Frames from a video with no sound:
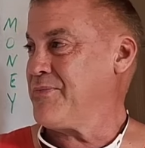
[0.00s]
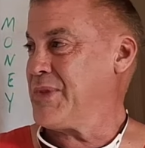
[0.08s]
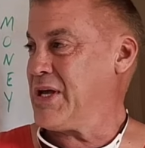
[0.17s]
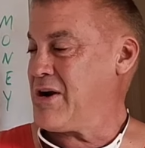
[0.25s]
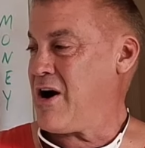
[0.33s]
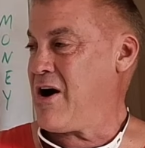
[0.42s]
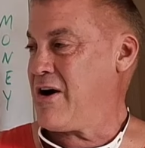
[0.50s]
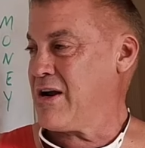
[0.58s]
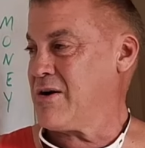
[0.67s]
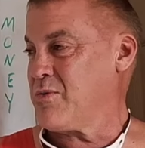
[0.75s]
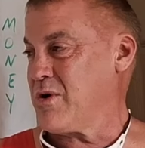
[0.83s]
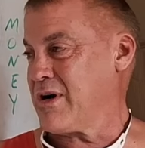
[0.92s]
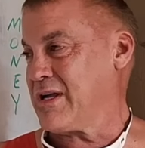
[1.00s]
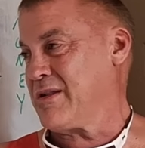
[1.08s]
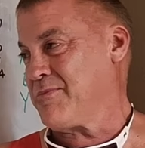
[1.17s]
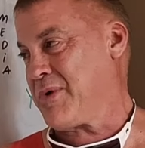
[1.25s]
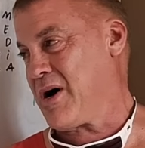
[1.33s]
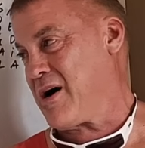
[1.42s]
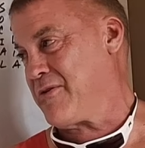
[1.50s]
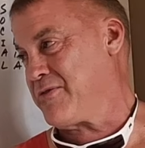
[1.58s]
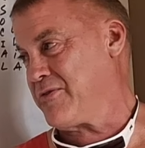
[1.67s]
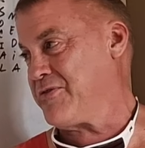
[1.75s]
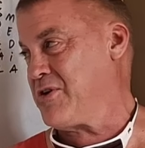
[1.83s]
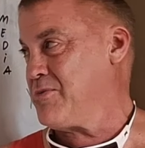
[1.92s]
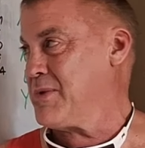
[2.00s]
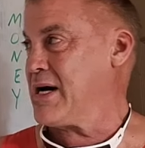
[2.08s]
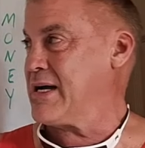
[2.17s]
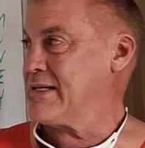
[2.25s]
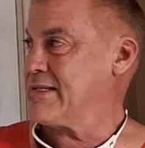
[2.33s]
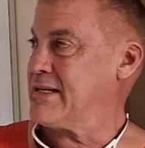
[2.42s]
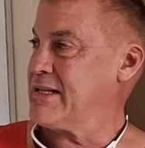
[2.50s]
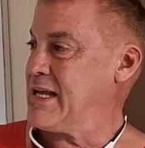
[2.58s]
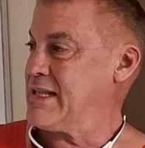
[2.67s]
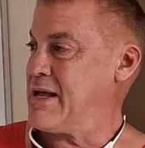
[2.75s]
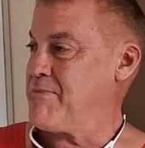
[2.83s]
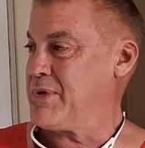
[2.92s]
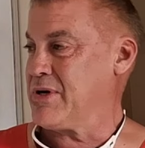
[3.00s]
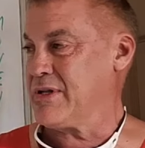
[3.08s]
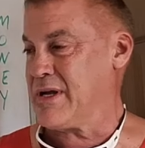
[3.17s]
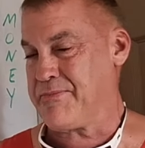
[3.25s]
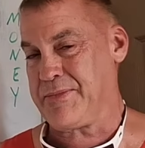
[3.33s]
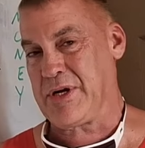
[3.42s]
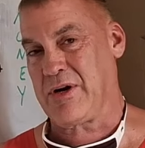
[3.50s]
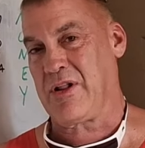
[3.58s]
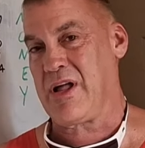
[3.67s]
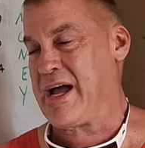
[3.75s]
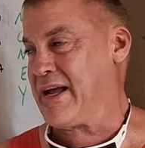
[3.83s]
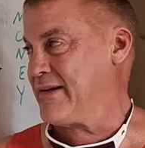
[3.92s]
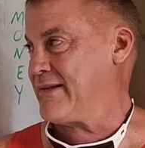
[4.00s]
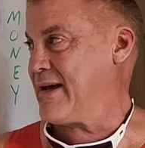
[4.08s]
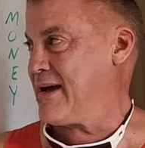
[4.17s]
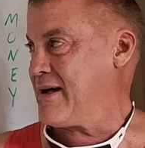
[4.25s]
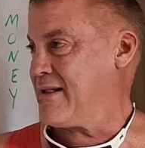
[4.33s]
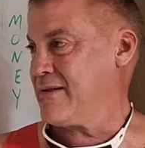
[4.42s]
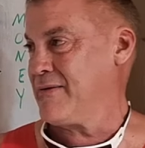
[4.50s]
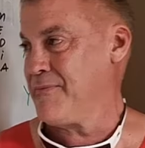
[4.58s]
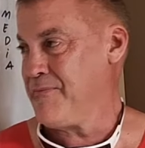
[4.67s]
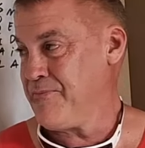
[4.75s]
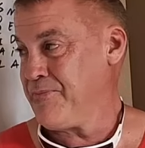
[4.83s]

that are going to work in the bar for a few months, and then they build up their clientele